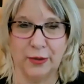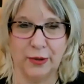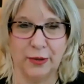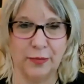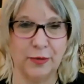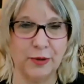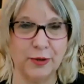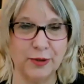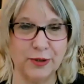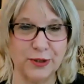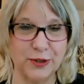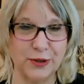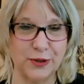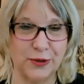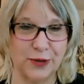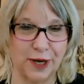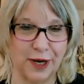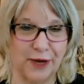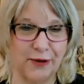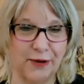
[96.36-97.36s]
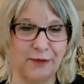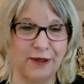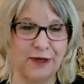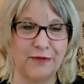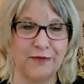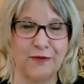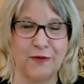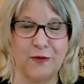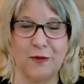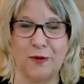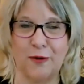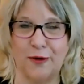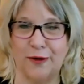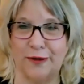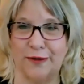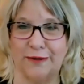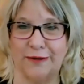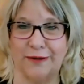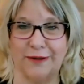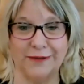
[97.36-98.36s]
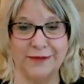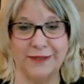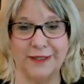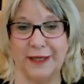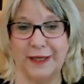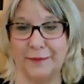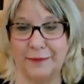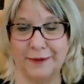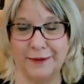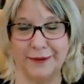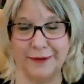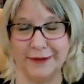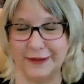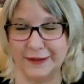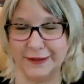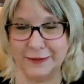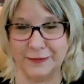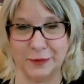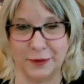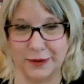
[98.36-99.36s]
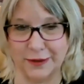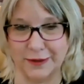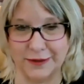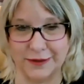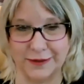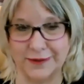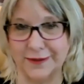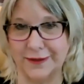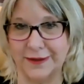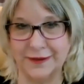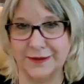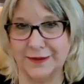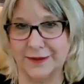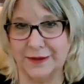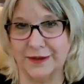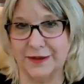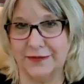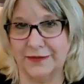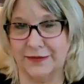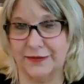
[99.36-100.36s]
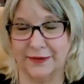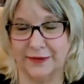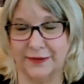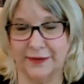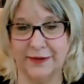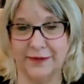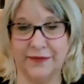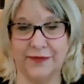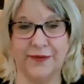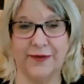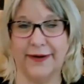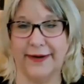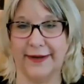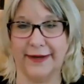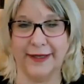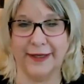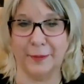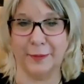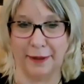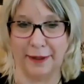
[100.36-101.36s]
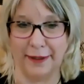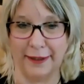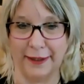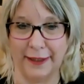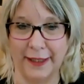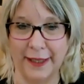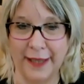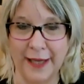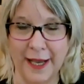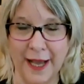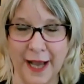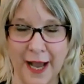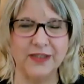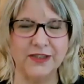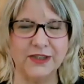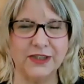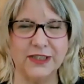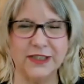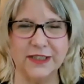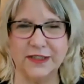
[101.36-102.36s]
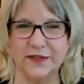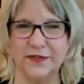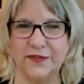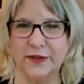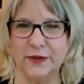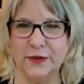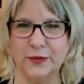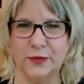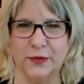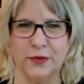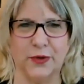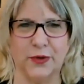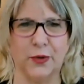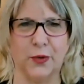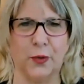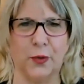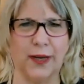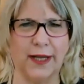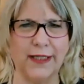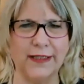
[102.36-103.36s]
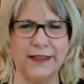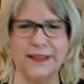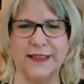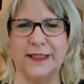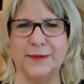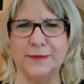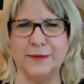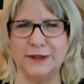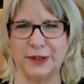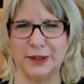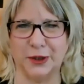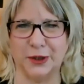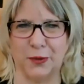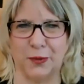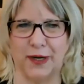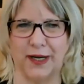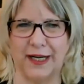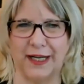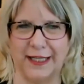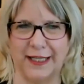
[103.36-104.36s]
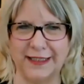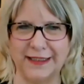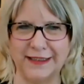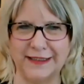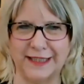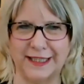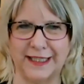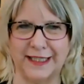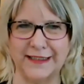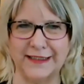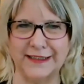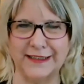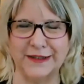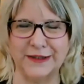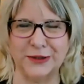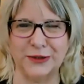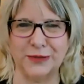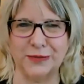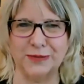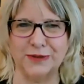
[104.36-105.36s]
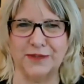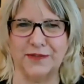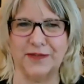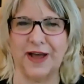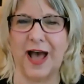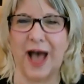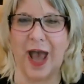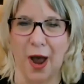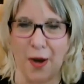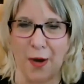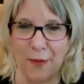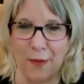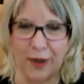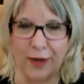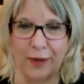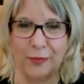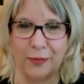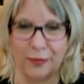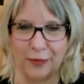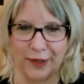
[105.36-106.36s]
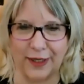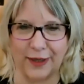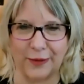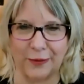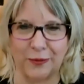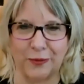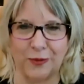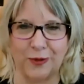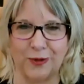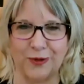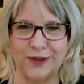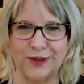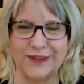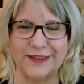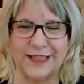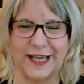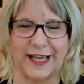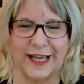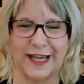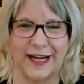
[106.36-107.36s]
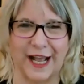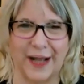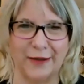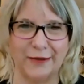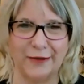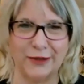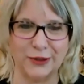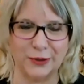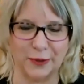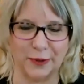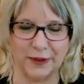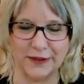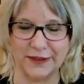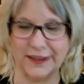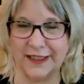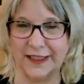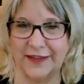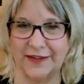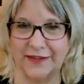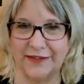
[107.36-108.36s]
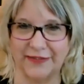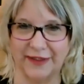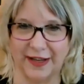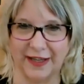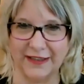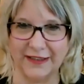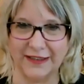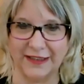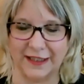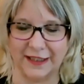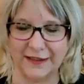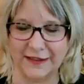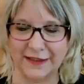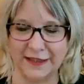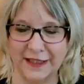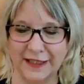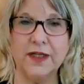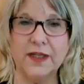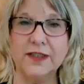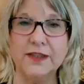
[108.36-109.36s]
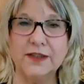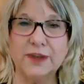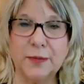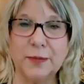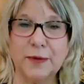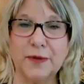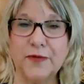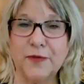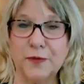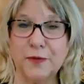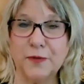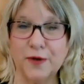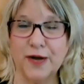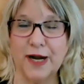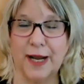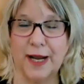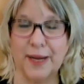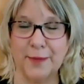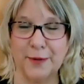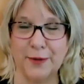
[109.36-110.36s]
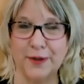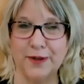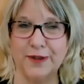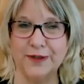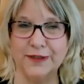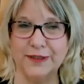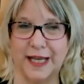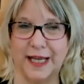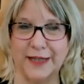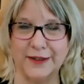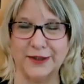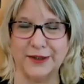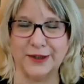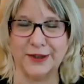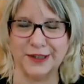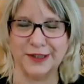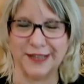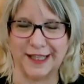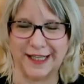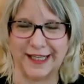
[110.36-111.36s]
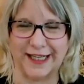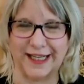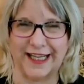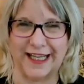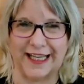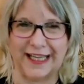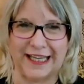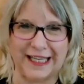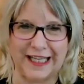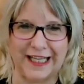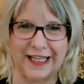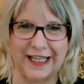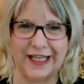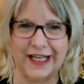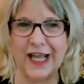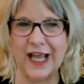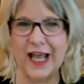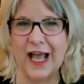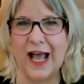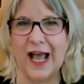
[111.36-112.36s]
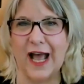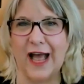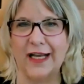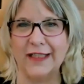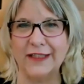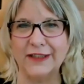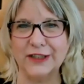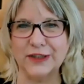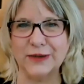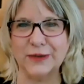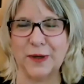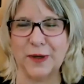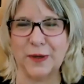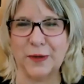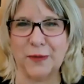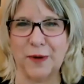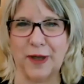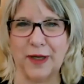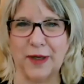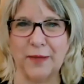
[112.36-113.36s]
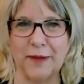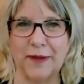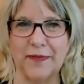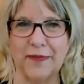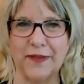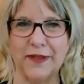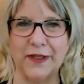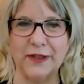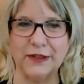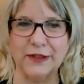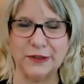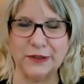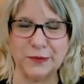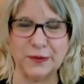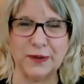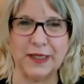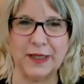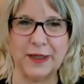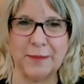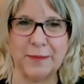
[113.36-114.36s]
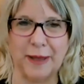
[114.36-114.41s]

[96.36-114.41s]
person you're caring for, or really this book is good for anybody. She is filled with great tips and great insights in terms of how our brain works and how stress can affect us. So before I pull Dr. Helena in, I just want to recommend that you swing